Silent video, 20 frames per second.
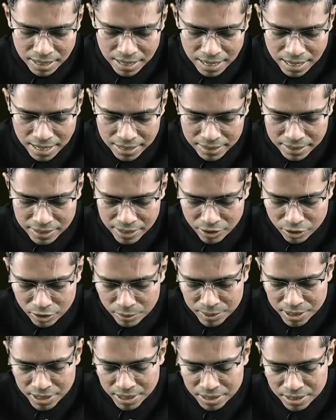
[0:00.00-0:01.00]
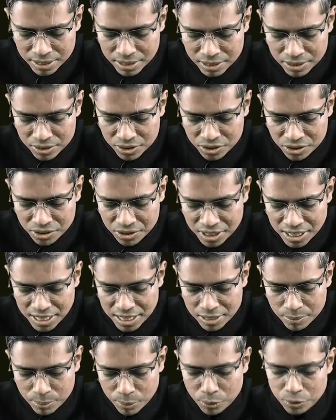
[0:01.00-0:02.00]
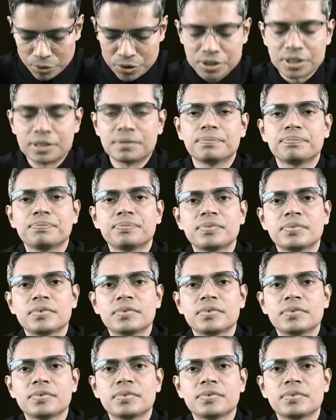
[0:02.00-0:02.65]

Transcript: and there will be a straight portion.